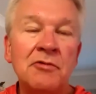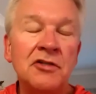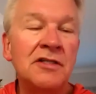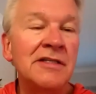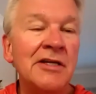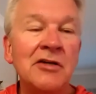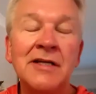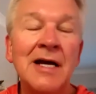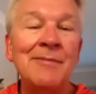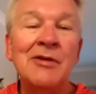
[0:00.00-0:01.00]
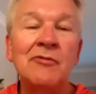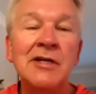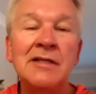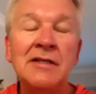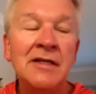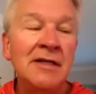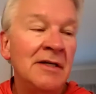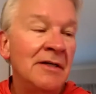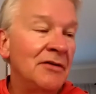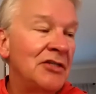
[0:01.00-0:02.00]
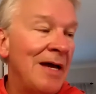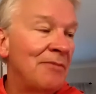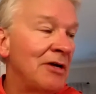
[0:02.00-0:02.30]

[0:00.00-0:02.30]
Just take your time and read the chapter.